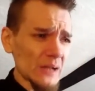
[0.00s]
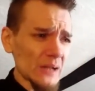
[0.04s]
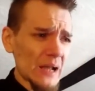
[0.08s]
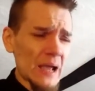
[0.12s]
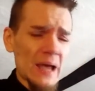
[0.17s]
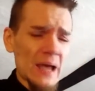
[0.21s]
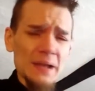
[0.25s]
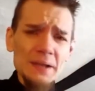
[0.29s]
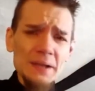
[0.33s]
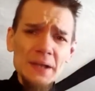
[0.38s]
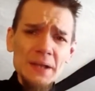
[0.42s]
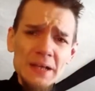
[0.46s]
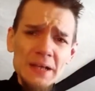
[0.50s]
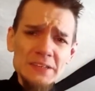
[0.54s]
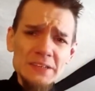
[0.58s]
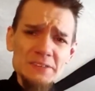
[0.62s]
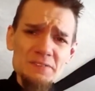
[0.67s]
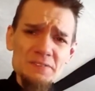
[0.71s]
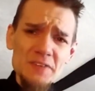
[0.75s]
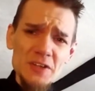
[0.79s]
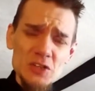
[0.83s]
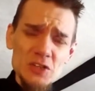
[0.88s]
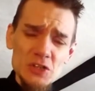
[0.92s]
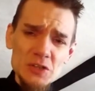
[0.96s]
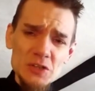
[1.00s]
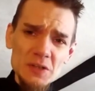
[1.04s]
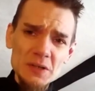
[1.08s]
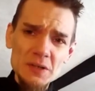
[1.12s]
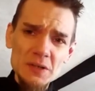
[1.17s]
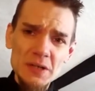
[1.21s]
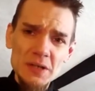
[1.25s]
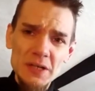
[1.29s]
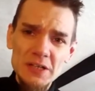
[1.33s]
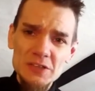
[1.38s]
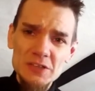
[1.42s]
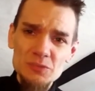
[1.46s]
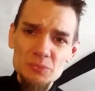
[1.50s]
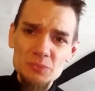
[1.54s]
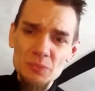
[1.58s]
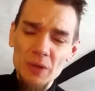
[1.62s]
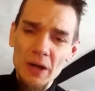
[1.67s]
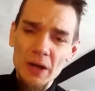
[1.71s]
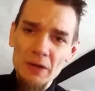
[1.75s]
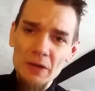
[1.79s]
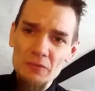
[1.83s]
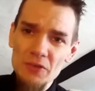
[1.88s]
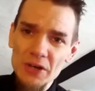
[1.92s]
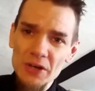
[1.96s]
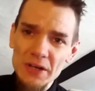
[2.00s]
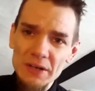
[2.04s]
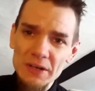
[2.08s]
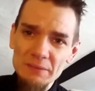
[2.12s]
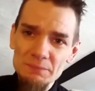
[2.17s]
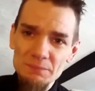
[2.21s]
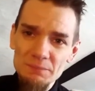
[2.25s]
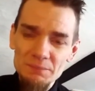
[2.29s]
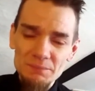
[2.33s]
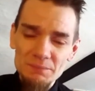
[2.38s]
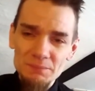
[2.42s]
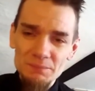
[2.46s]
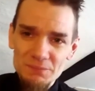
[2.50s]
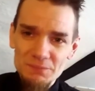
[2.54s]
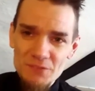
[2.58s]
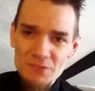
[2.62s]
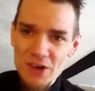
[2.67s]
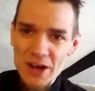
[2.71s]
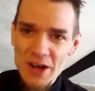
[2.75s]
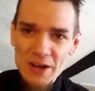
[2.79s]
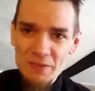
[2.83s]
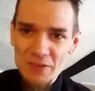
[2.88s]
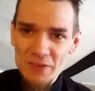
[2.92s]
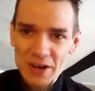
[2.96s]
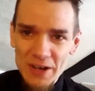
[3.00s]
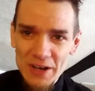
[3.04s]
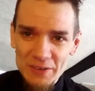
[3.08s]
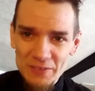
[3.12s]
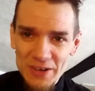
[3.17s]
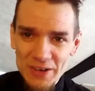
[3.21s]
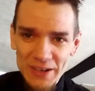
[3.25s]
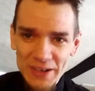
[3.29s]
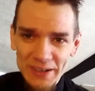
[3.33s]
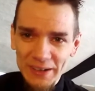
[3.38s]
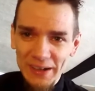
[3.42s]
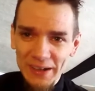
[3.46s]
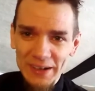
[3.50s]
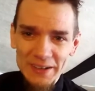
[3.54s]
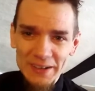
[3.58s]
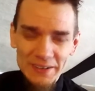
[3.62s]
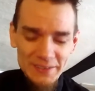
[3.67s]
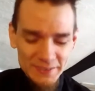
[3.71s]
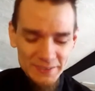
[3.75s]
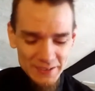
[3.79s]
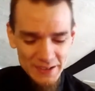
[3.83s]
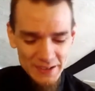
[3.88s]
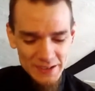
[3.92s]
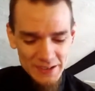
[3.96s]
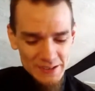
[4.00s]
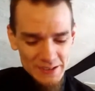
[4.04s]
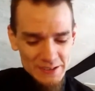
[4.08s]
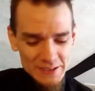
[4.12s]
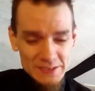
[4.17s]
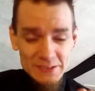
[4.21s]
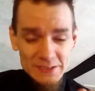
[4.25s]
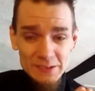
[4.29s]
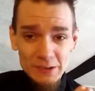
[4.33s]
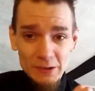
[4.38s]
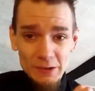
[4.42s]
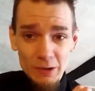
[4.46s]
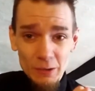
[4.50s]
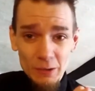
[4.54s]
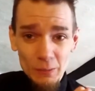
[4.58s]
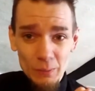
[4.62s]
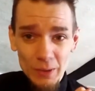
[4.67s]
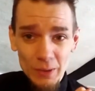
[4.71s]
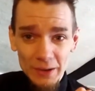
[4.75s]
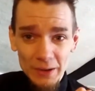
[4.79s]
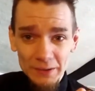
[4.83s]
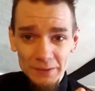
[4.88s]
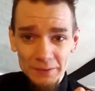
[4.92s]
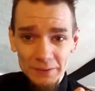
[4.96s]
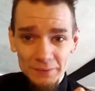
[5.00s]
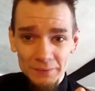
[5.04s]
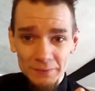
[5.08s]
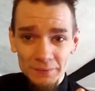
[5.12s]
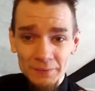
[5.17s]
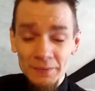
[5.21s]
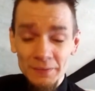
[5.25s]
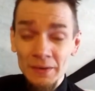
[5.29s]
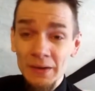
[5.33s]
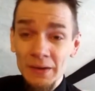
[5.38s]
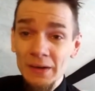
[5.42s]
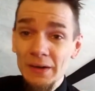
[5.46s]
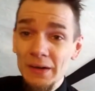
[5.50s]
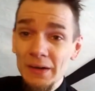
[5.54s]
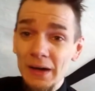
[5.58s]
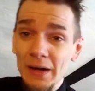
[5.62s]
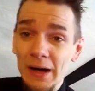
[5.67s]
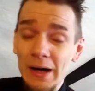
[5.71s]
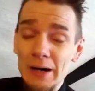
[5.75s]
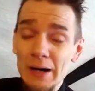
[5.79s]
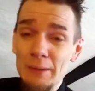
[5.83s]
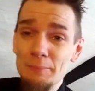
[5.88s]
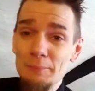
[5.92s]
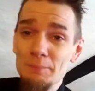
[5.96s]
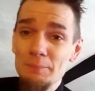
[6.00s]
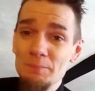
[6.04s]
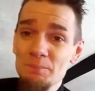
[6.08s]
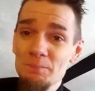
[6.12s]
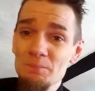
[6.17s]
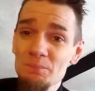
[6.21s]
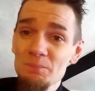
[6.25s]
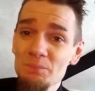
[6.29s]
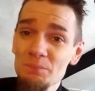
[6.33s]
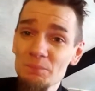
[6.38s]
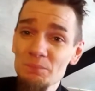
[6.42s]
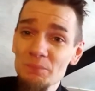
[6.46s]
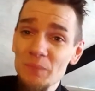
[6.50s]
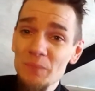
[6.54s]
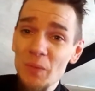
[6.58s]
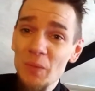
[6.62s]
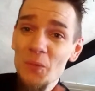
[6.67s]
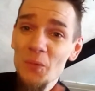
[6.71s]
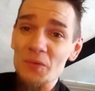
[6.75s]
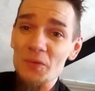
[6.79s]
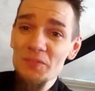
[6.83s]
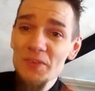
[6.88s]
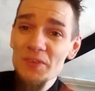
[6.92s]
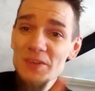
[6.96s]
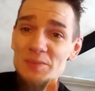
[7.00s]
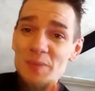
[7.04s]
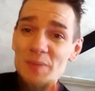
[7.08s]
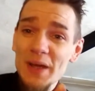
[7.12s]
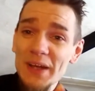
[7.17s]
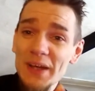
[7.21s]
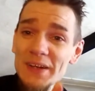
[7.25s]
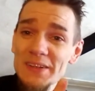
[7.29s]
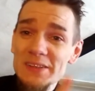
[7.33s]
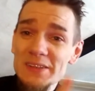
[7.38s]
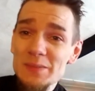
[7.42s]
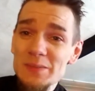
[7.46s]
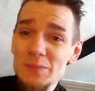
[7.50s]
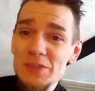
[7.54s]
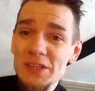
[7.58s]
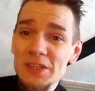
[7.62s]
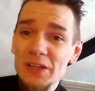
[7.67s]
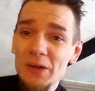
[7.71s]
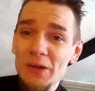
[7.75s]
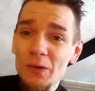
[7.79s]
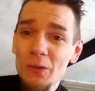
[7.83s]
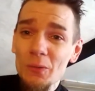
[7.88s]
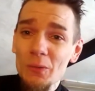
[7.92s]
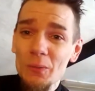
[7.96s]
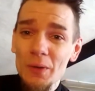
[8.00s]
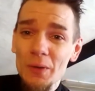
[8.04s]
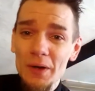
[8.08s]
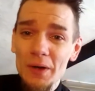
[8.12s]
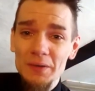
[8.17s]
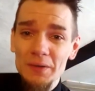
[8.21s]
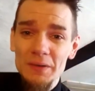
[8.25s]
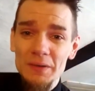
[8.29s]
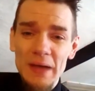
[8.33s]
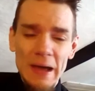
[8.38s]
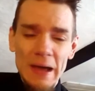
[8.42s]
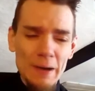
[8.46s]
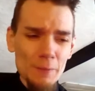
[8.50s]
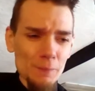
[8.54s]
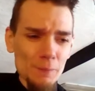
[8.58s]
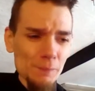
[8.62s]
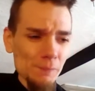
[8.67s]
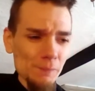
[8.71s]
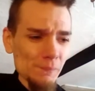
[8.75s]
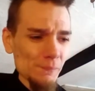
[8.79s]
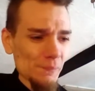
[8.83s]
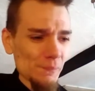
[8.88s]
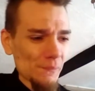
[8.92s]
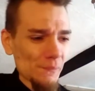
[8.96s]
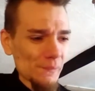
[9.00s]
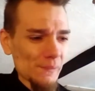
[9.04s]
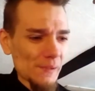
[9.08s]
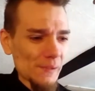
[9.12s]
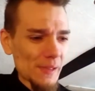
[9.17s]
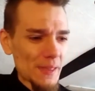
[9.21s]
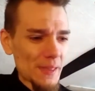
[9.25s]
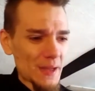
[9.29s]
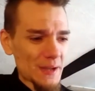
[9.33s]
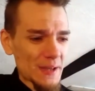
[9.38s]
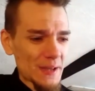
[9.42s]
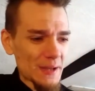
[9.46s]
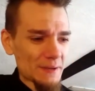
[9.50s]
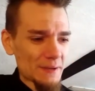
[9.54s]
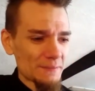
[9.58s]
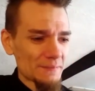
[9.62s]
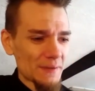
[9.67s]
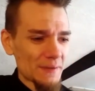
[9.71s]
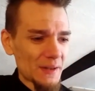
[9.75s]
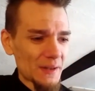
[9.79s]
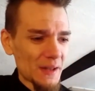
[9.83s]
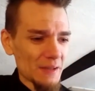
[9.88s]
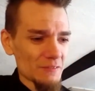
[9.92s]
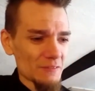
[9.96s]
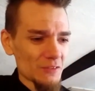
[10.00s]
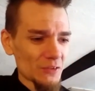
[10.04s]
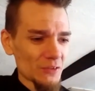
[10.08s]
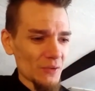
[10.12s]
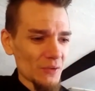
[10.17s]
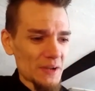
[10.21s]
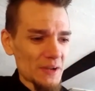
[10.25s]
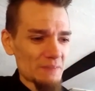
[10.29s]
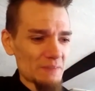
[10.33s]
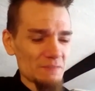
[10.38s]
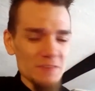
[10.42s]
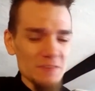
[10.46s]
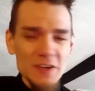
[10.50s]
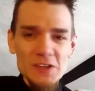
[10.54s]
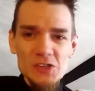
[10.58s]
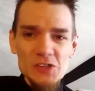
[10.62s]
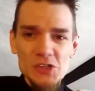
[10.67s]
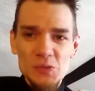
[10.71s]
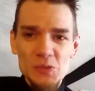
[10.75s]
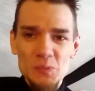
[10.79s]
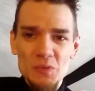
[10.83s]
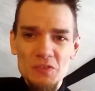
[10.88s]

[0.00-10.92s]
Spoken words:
And the next invention that is I really like is Clockwork. All of those mechanisms in Clockwork. Now, again, another great invention.